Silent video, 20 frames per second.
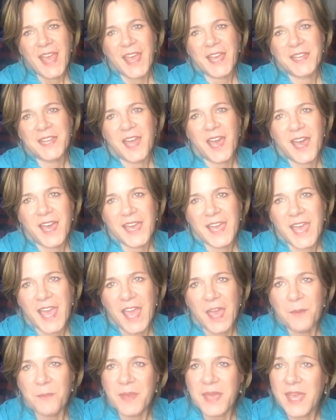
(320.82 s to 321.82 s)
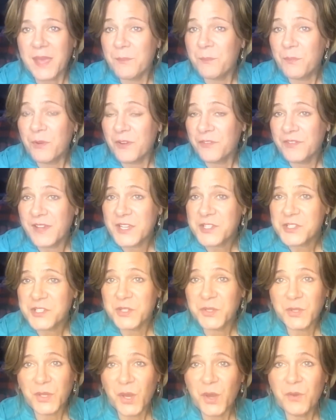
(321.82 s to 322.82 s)
and I am a
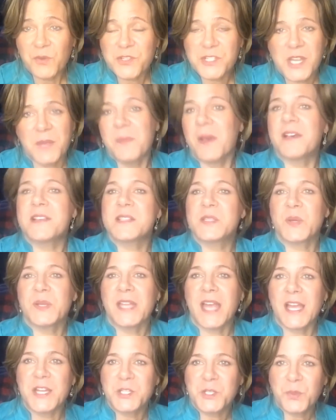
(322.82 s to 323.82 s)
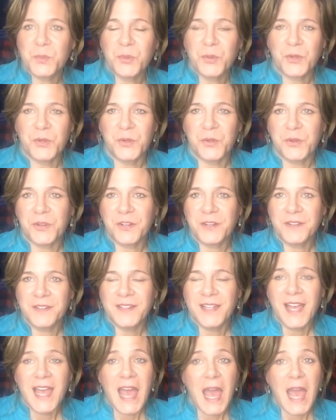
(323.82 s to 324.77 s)
professional coach. I'm also an entrepreneur.